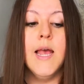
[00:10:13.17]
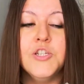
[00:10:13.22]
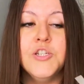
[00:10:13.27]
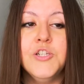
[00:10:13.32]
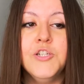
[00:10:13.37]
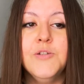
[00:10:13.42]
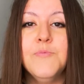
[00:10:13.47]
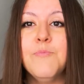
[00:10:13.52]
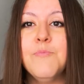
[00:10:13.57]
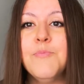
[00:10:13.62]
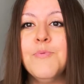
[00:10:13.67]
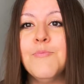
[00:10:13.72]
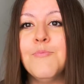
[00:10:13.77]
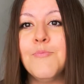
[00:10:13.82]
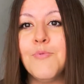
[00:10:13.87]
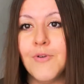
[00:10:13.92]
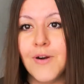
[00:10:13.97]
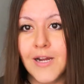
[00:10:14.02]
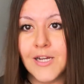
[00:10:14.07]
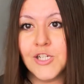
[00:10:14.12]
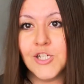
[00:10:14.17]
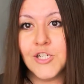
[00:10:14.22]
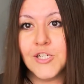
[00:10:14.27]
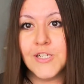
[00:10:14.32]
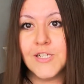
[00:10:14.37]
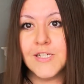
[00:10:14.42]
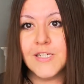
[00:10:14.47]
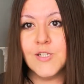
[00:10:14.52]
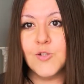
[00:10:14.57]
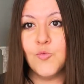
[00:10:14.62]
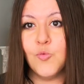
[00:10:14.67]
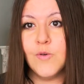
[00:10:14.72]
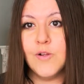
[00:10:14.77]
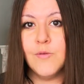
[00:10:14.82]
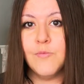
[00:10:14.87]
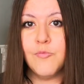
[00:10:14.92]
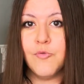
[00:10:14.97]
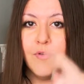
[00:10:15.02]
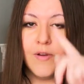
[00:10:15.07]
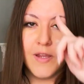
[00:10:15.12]
Cheap brushes
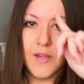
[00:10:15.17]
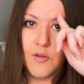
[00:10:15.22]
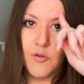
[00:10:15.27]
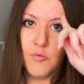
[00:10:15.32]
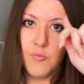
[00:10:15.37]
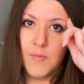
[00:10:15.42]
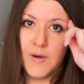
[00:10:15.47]
will bring you